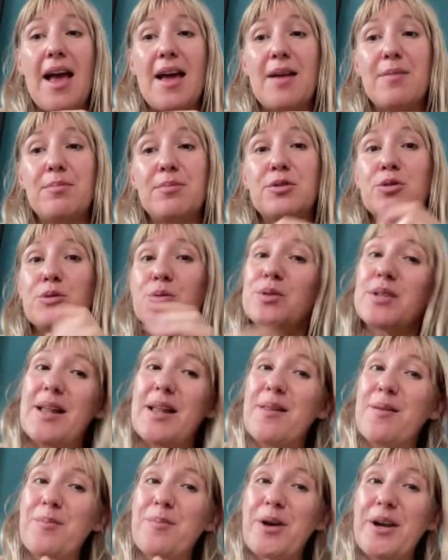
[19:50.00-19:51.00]
And to
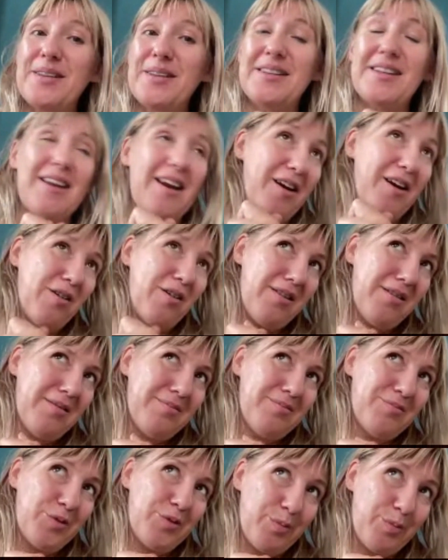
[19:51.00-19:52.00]
celebrate that,
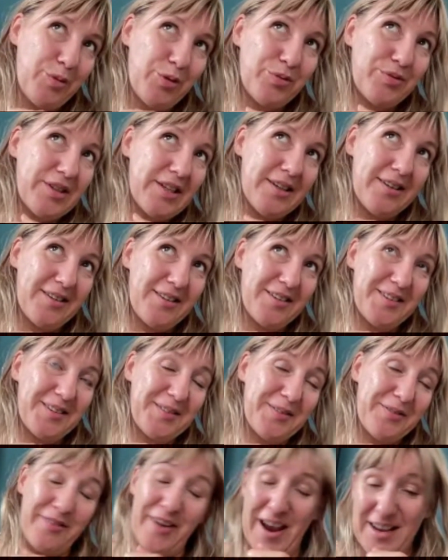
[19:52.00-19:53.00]
remove the
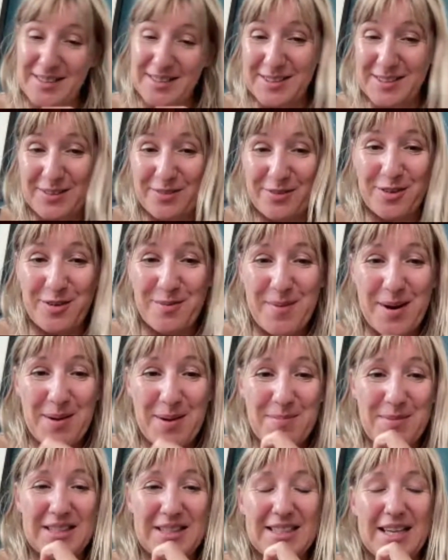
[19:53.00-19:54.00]
fast from my
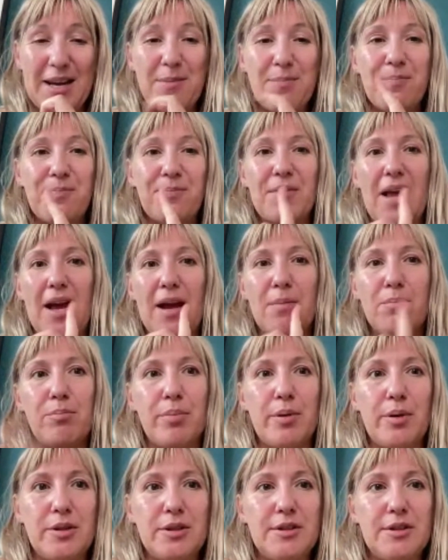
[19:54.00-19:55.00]
me time. I
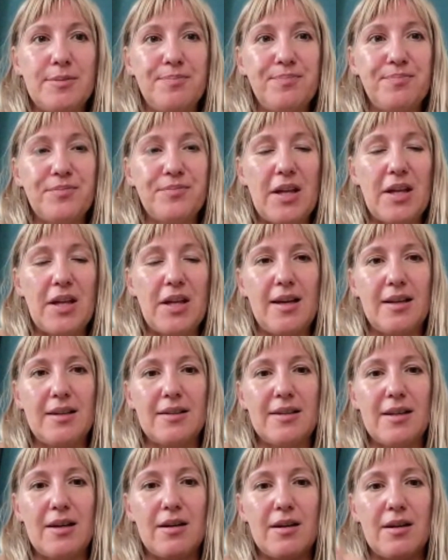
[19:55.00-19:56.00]
put
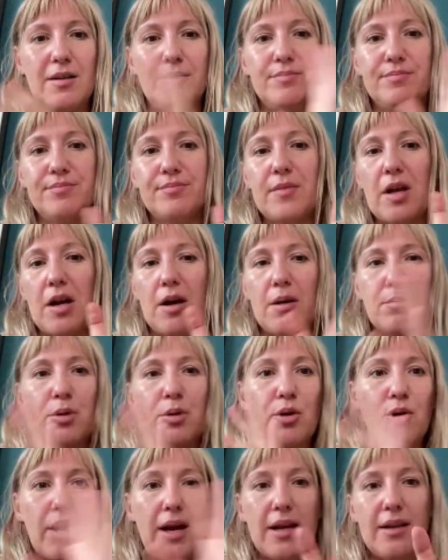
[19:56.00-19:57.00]
in the
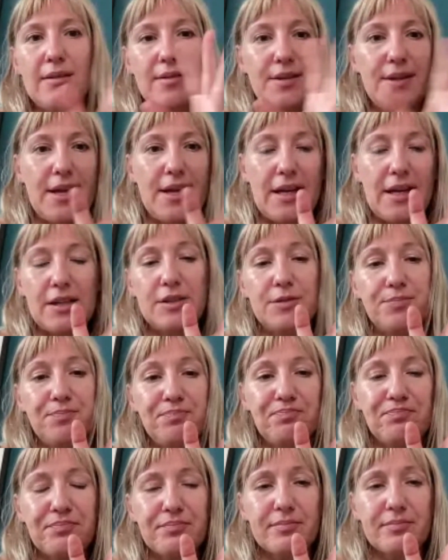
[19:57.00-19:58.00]
upgrade thing.
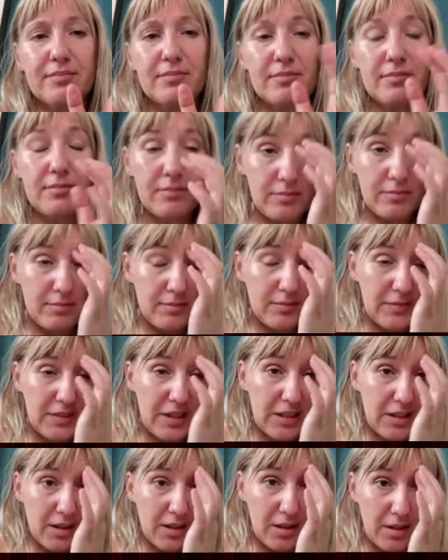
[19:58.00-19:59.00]

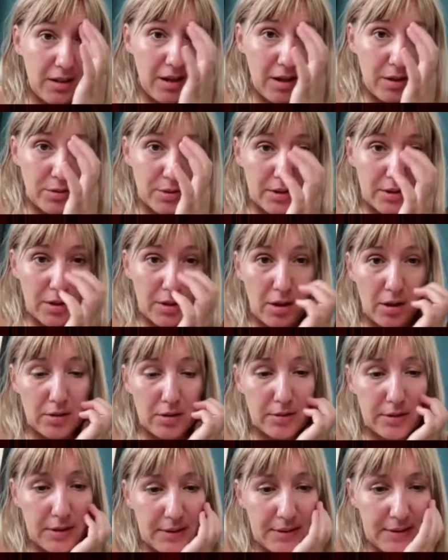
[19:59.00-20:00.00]
How's it
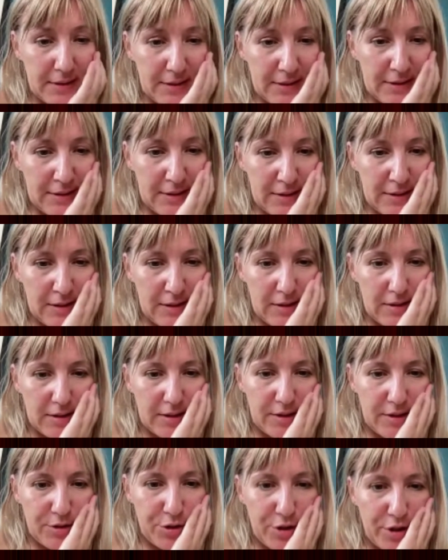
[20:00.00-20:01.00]
called?
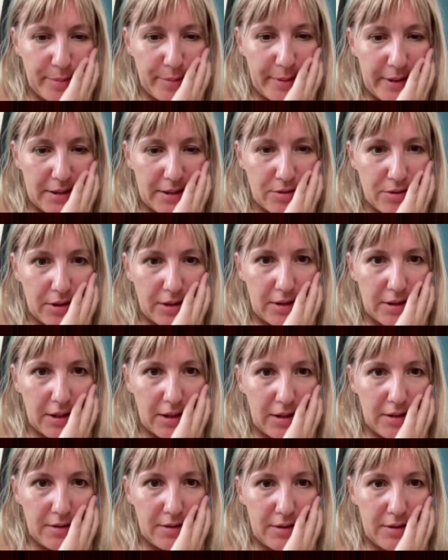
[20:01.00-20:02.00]
I'm gonna share my screen
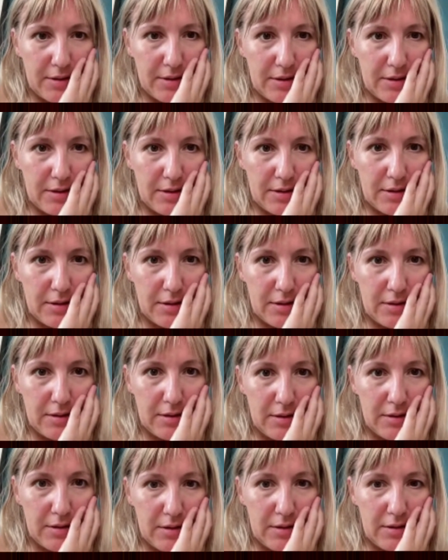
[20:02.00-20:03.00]
again.
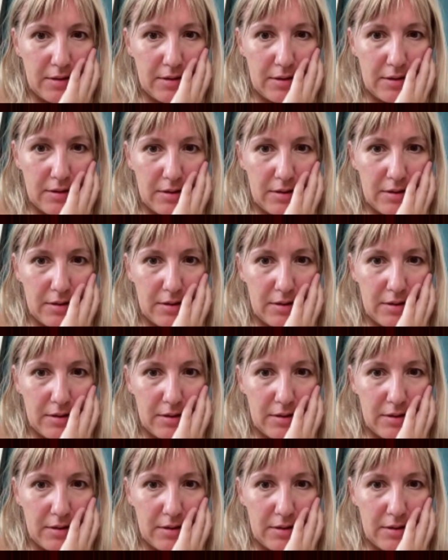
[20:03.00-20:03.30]
Uh,